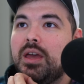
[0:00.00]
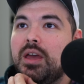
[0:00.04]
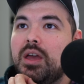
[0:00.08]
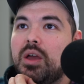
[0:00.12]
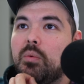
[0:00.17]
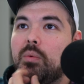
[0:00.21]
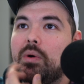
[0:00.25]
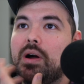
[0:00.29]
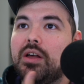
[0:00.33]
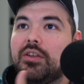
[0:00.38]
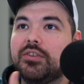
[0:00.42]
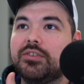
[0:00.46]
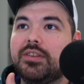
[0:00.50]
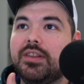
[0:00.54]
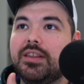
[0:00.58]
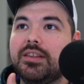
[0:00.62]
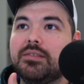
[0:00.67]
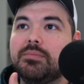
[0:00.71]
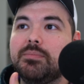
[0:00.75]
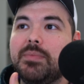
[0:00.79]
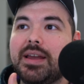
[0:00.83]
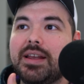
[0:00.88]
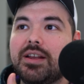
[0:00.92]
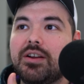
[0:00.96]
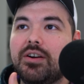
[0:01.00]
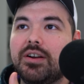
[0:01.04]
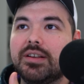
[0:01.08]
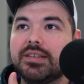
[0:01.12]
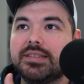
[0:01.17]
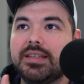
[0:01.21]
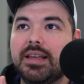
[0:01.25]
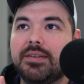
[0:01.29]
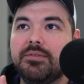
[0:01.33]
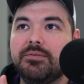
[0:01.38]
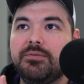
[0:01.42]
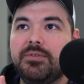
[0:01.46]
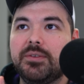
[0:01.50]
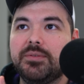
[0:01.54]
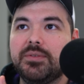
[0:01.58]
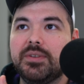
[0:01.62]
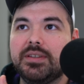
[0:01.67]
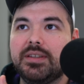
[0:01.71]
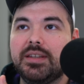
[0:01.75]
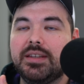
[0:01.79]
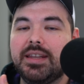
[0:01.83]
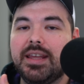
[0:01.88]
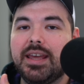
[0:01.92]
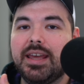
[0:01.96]
whilst this might cost $750
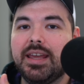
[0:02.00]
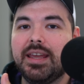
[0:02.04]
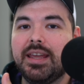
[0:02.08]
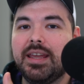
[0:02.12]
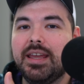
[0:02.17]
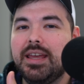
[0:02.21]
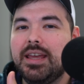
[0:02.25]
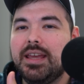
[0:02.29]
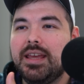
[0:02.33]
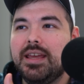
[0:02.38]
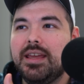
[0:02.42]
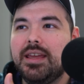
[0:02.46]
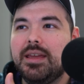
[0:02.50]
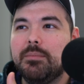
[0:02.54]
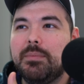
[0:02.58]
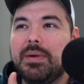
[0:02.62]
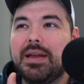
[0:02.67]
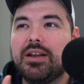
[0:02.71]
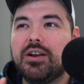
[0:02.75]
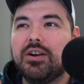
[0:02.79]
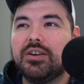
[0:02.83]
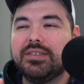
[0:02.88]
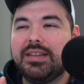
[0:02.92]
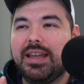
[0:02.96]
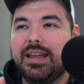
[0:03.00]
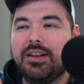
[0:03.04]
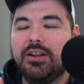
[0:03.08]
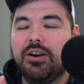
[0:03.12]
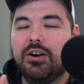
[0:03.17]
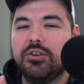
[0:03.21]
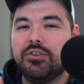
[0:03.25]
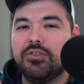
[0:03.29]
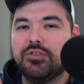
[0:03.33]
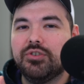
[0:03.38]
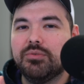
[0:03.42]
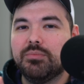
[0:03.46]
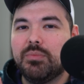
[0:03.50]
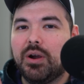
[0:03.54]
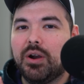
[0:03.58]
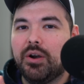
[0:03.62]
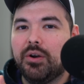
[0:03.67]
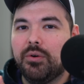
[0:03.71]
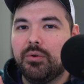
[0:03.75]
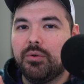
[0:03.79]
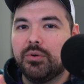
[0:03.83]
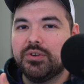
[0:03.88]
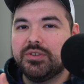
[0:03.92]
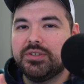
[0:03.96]
today, it might cost $800
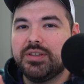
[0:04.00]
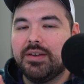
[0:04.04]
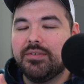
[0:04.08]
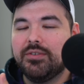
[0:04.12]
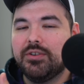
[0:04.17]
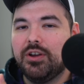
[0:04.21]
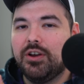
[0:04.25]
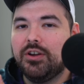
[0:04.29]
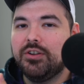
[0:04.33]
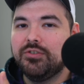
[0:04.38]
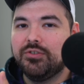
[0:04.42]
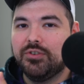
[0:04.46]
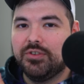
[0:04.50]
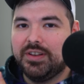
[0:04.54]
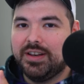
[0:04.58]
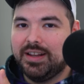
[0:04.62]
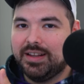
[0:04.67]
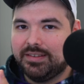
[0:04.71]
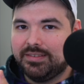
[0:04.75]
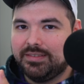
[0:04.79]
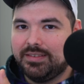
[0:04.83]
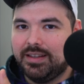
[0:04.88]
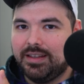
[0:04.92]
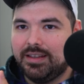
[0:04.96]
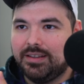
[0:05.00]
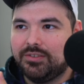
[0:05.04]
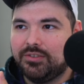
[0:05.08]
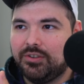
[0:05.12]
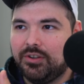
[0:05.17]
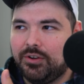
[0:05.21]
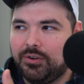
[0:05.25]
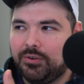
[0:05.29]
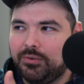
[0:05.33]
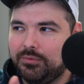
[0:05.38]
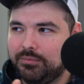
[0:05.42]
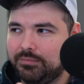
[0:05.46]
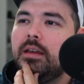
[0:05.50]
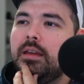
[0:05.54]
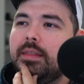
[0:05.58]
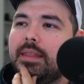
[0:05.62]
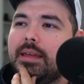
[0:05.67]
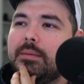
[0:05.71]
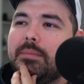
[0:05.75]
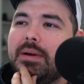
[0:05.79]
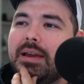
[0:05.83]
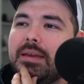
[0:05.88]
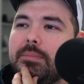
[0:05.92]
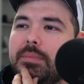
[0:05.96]
tomorrow or $700 the next day. So
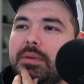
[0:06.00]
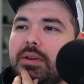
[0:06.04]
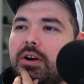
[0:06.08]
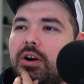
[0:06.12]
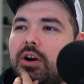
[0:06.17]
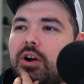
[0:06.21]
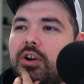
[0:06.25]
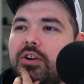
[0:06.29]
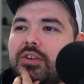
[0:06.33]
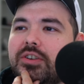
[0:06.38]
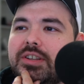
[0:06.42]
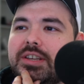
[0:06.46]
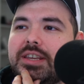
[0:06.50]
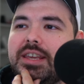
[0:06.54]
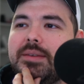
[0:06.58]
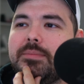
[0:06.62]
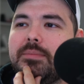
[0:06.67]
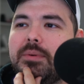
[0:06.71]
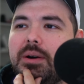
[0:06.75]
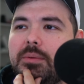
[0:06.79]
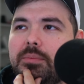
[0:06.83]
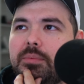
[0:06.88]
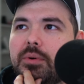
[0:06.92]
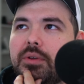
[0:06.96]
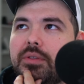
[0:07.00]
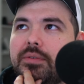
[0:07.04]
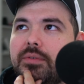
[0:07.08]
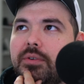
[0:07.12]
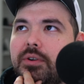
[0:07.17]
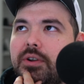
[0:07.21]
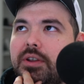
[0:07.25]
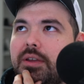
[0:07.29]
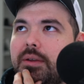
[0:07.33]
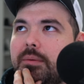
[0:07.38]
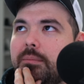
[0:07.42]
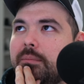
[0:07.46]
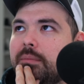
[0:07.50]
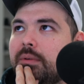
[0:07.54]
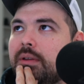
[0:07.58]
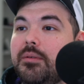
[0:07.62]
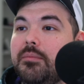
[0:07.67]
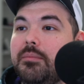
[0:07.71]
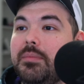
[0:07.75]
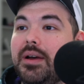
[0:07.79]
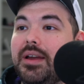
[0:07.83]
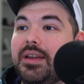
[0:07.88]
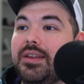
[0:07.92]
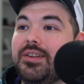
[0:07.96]
that might be hard to keep up with for him.
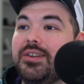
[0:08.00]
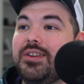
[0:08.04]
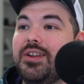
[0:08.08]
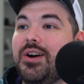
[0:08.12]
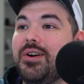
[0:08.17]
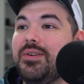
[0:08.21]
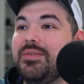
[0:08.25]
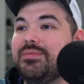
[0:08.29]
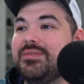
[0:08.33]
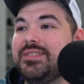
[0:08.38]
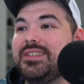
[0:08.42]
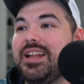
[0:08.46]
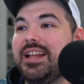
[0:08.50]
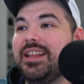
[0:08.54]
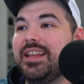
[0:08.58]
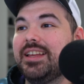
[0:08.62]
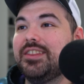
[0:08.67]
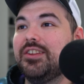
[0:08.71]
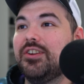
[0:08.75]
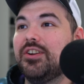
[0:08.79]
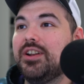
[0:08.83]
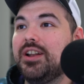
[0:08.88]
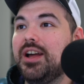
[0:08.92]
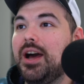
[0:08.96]
But you know, it's not like they're going to